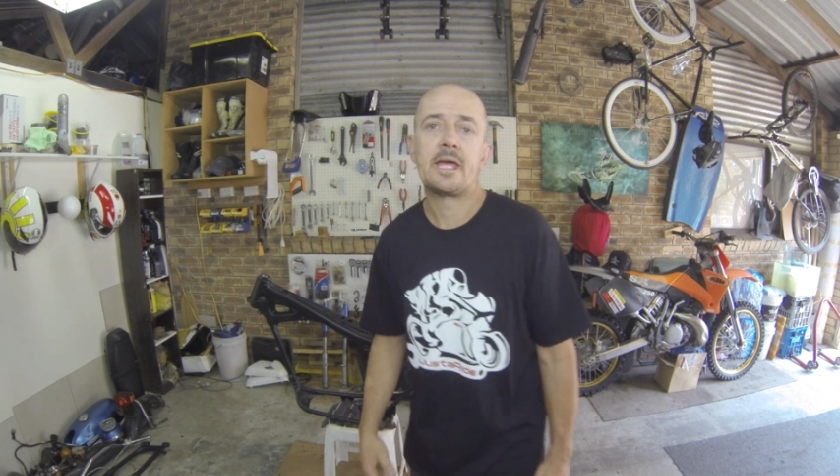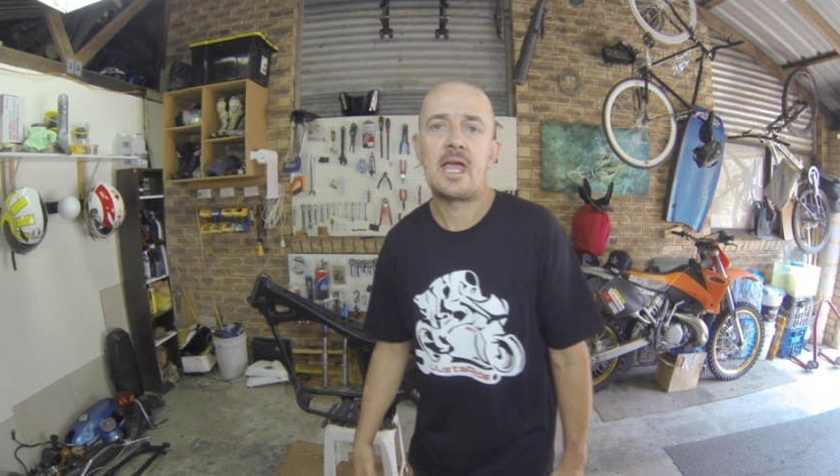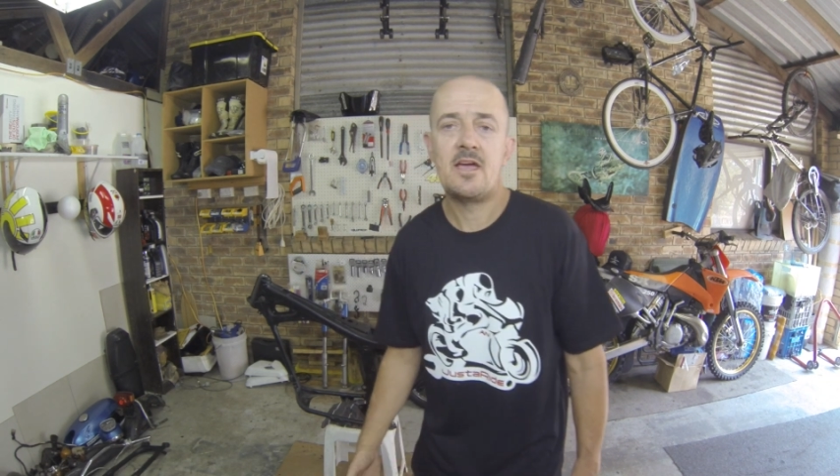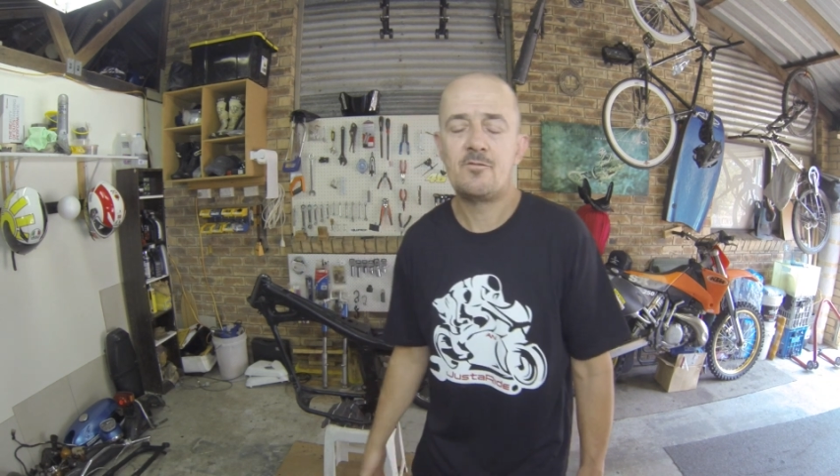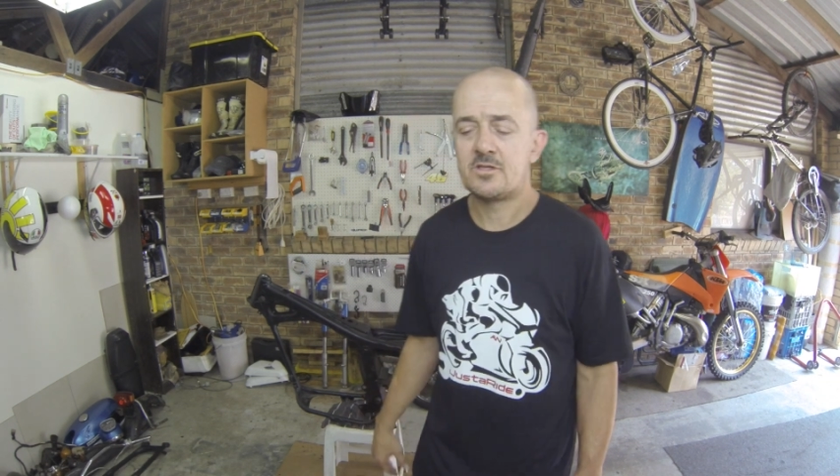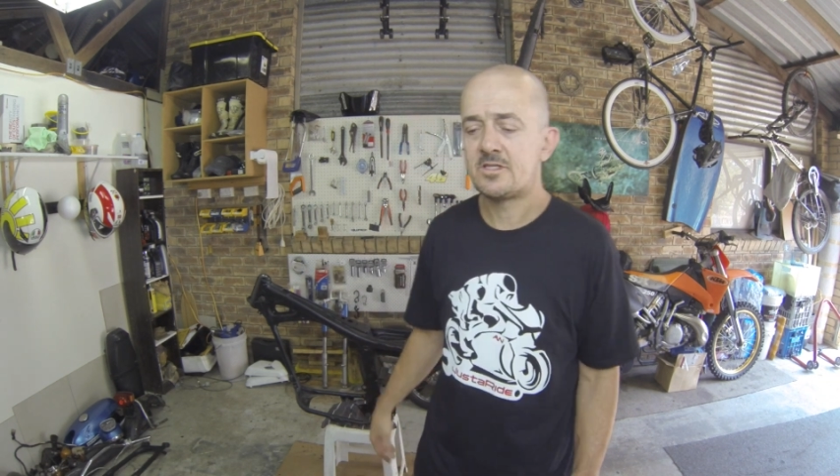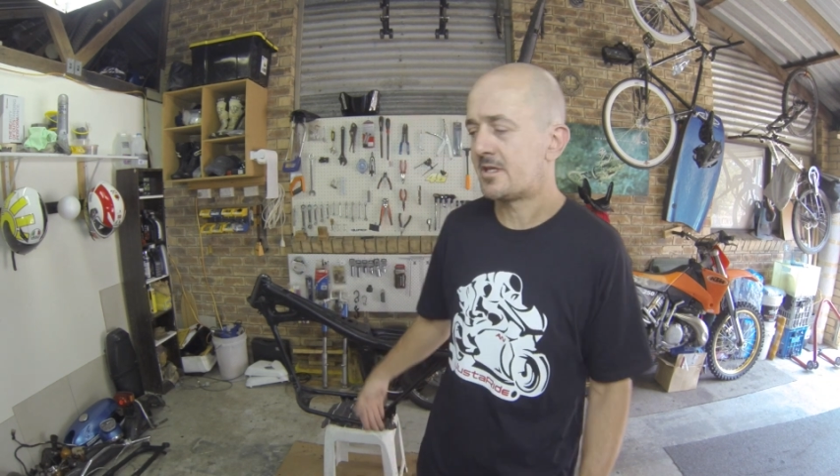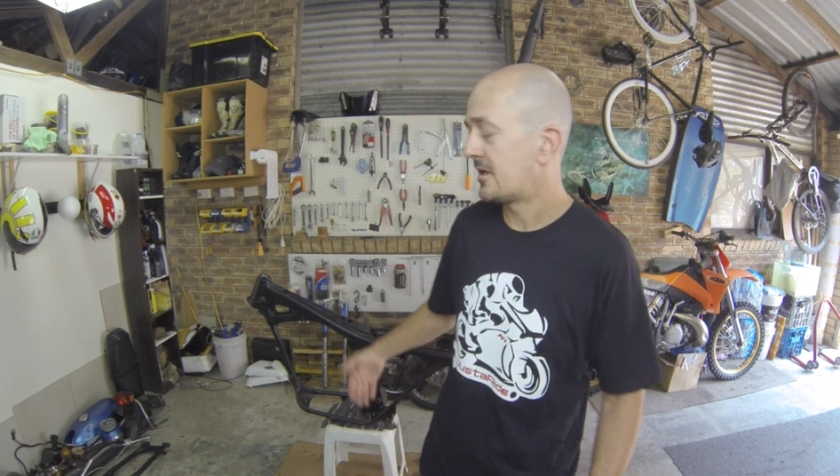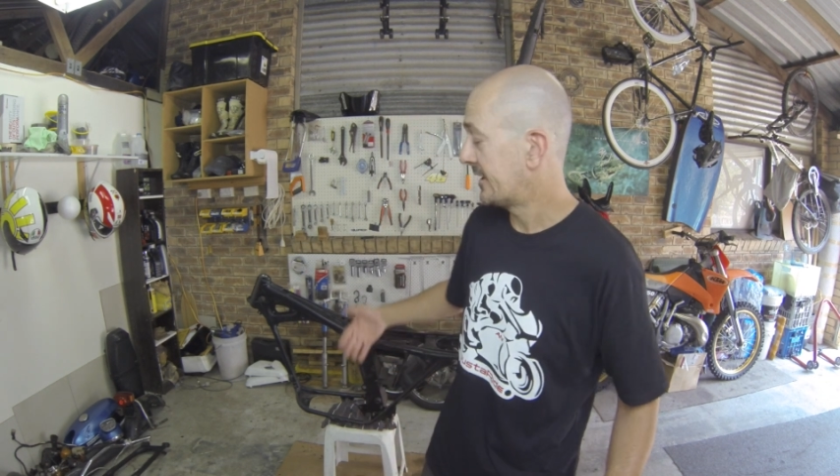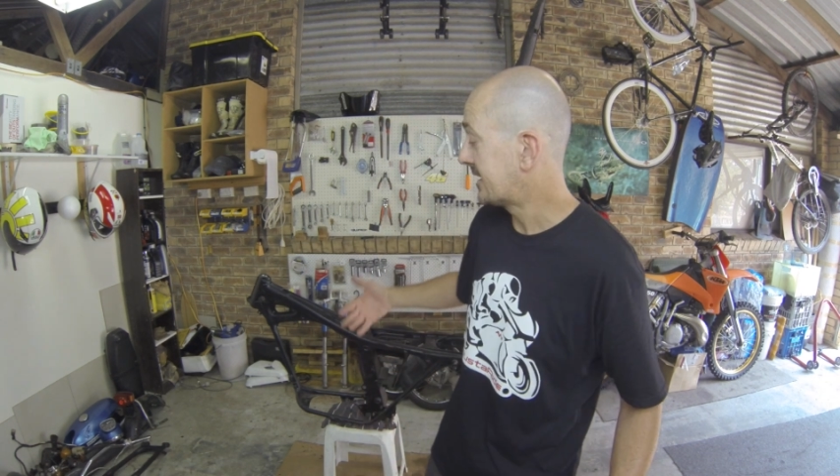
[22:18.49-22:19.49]
canvas
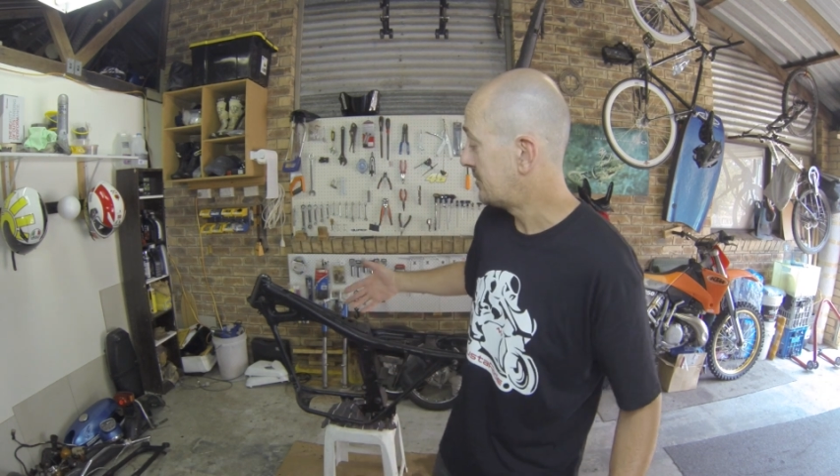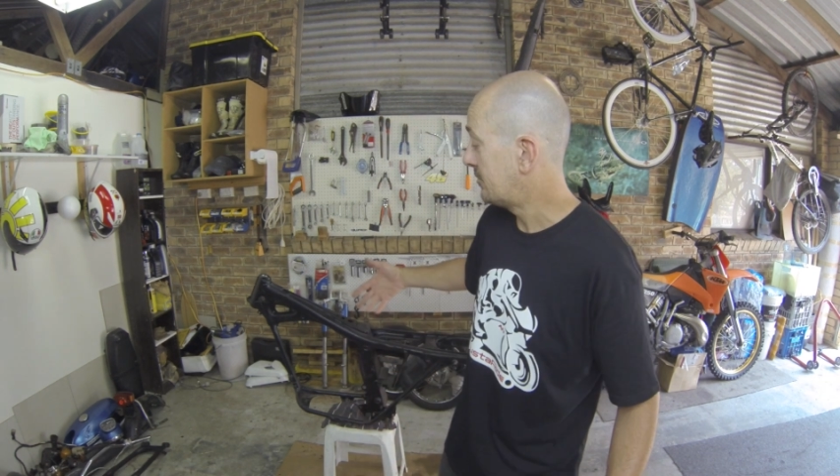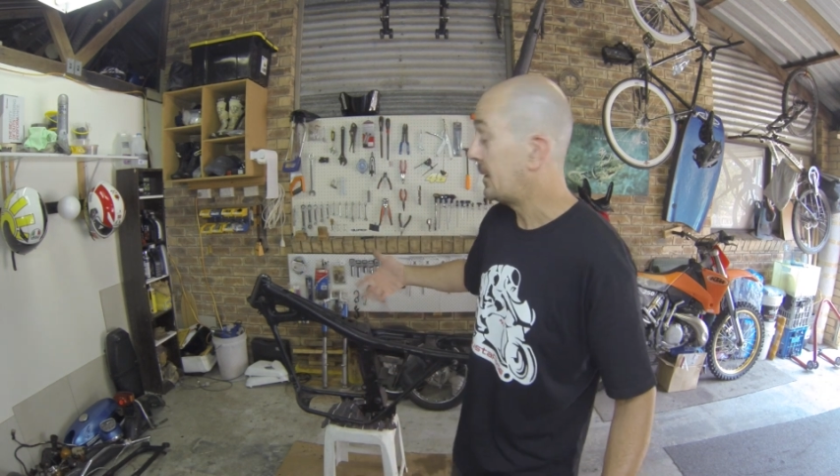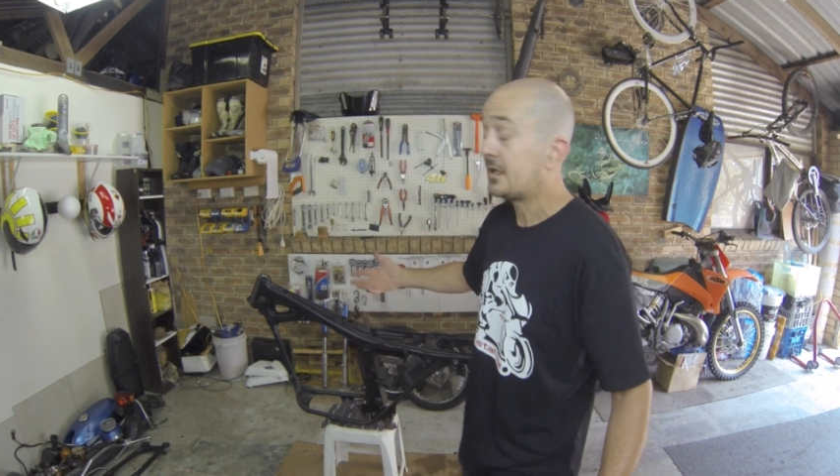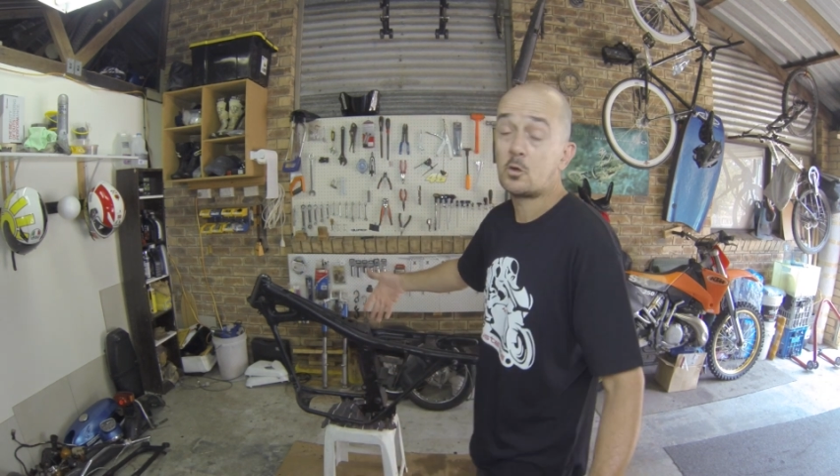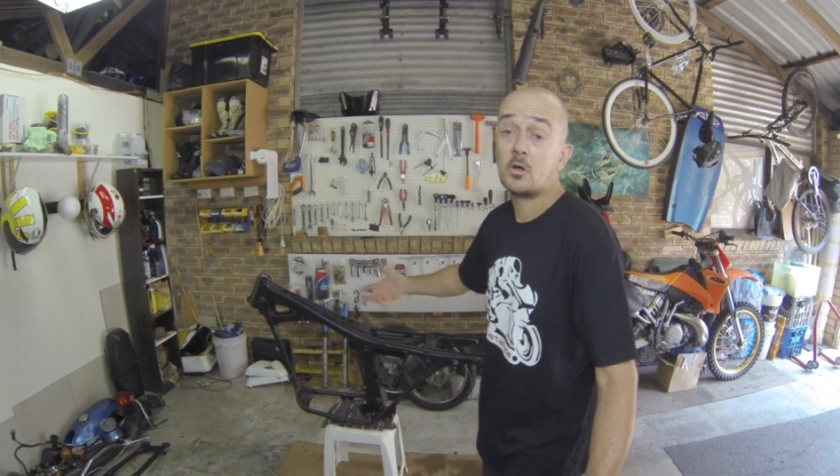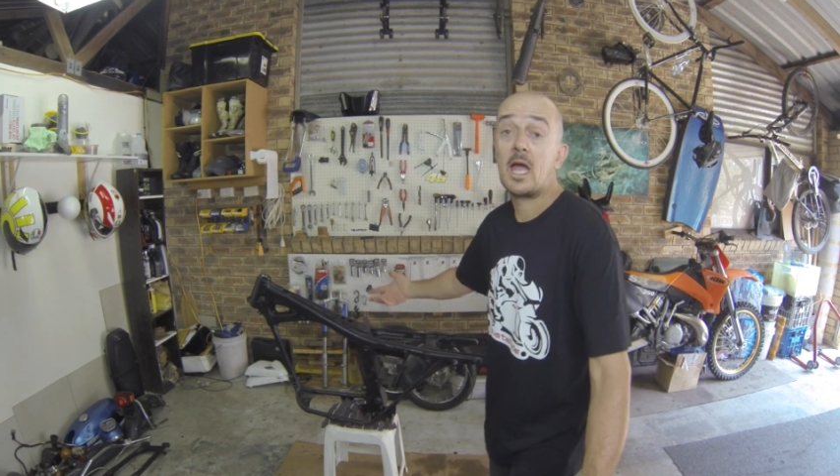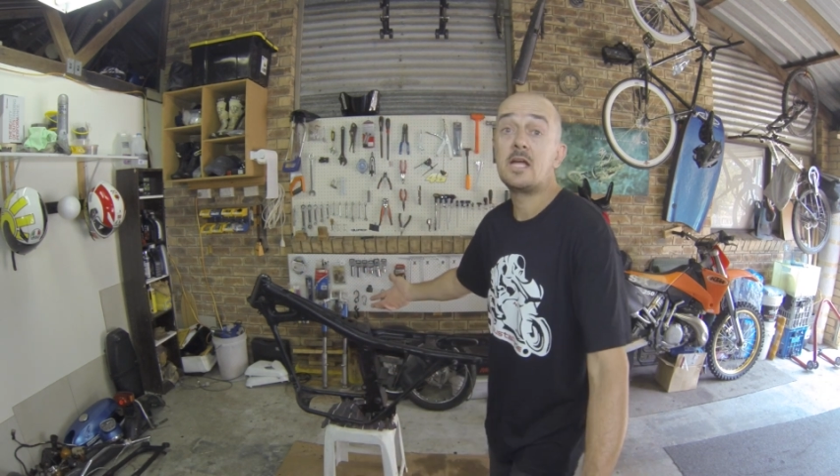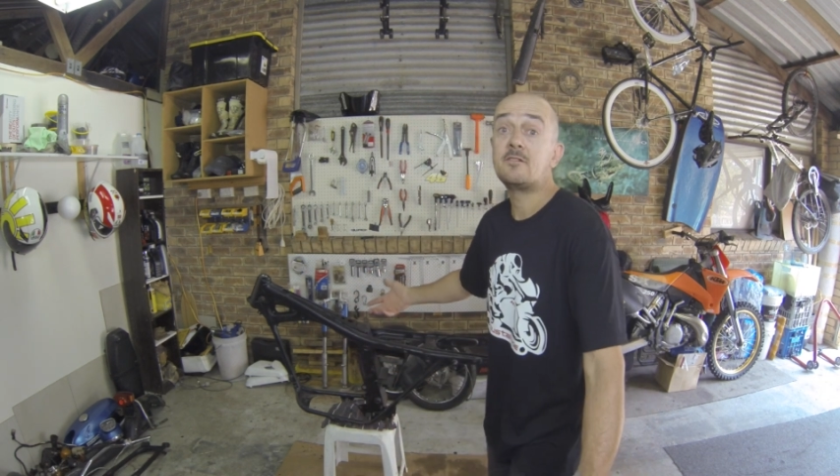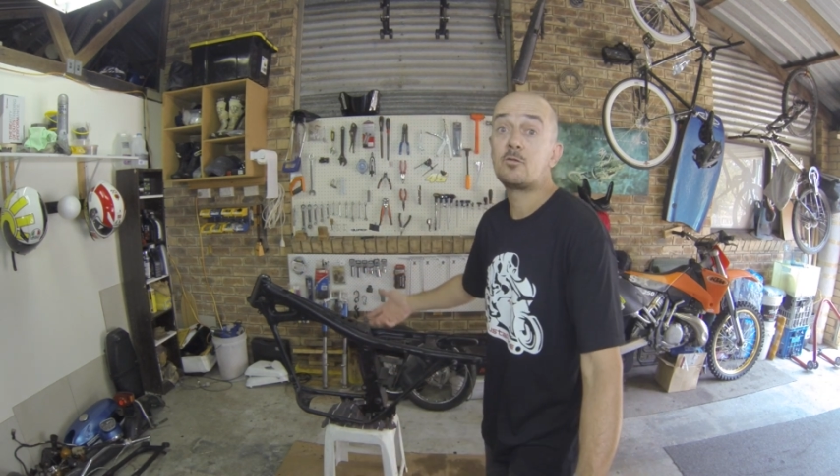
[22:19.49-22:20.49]
that I can be
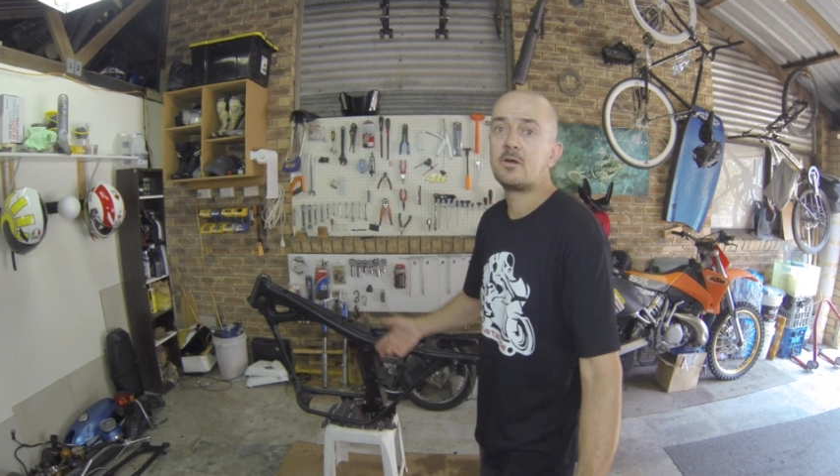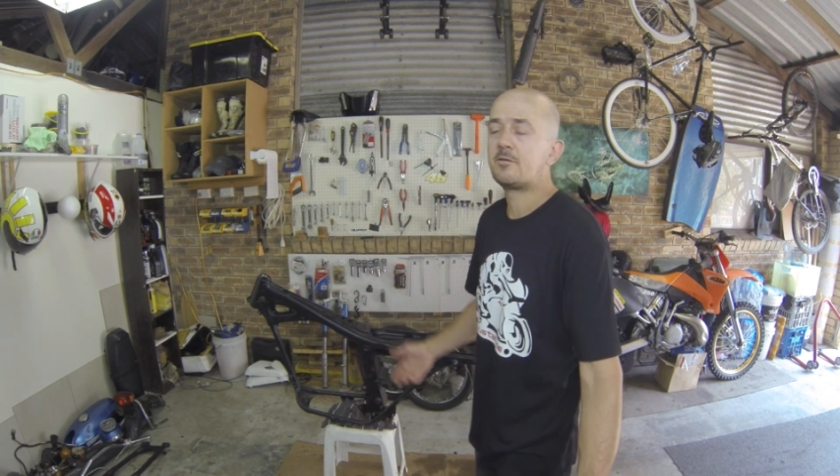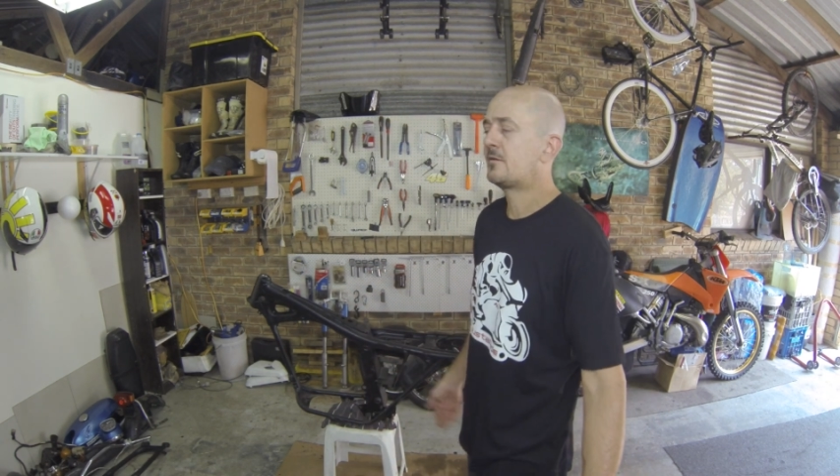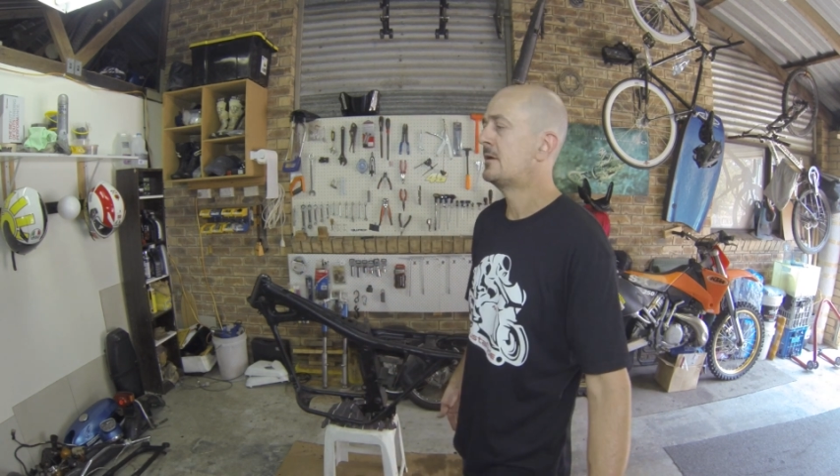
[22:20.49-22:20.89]
creative with.